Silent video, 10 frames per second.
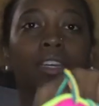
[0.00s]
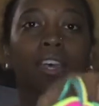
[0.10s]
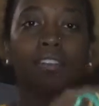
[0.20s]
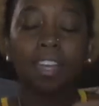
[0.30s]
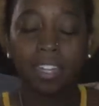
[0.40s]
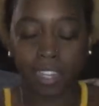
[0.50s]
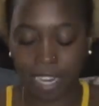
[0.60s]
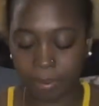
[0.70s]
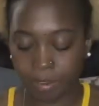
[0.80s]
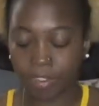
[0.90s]
I feel like the
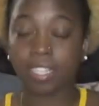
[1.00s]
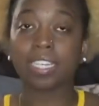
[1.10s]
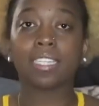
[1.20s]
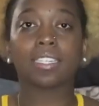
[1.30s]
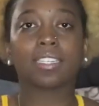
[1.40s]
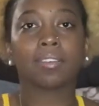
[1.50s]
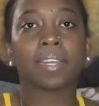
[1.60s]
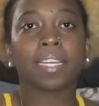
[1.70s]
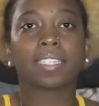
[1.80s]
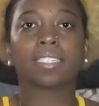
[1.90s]
camera really isn't doing
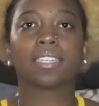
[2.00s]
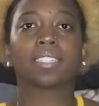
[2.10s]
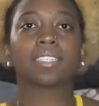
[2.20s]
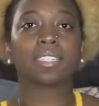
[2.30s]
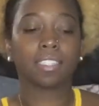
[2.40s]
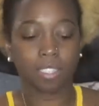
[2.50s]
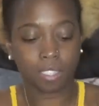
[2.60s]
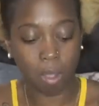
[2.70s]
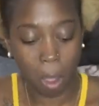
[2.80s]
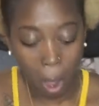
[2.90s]
it justice.